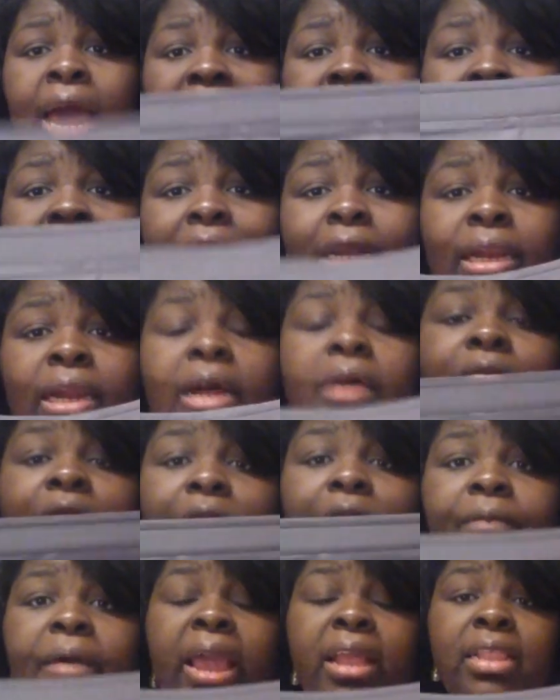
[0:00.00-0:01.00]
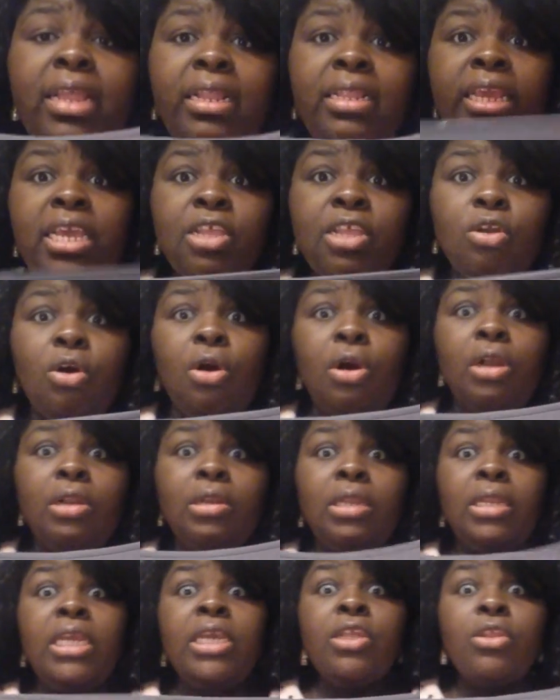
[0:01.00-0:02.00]
And I love the fact that these are
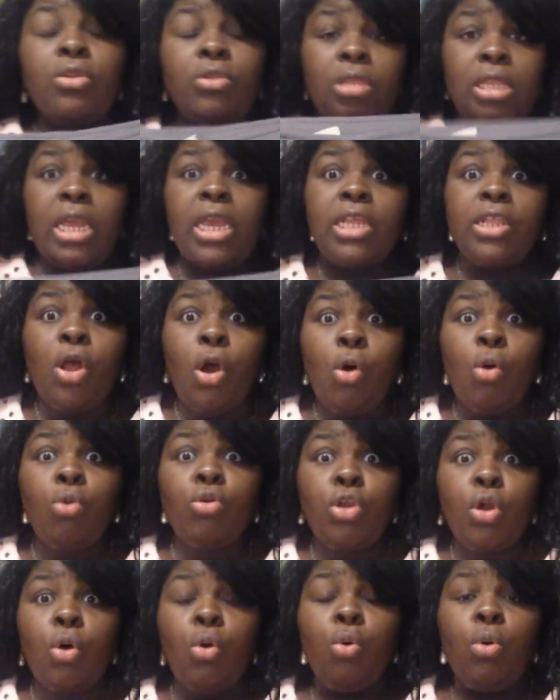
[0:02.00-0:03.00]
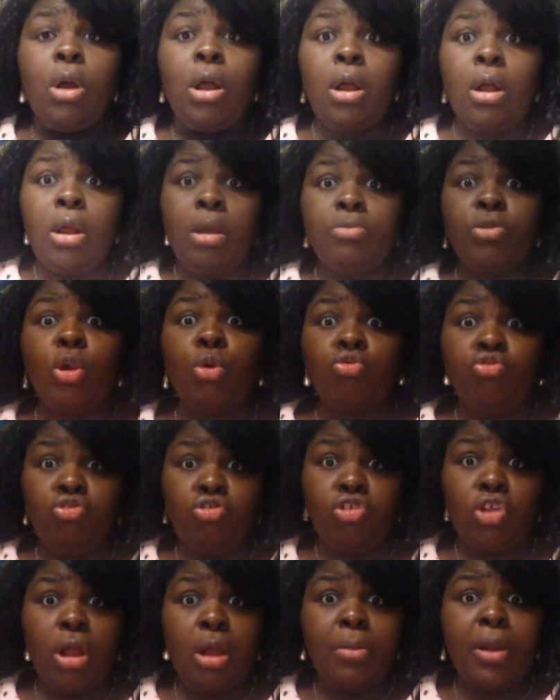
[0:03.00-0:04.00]
these things hold your um your
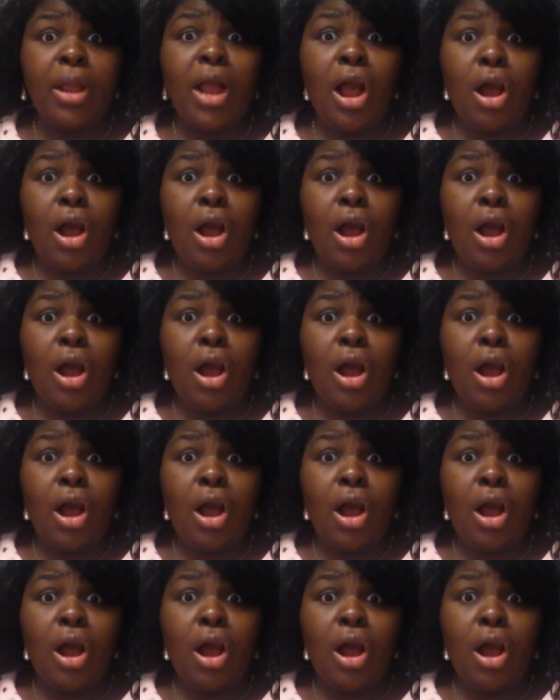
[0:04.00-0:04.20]
stomach,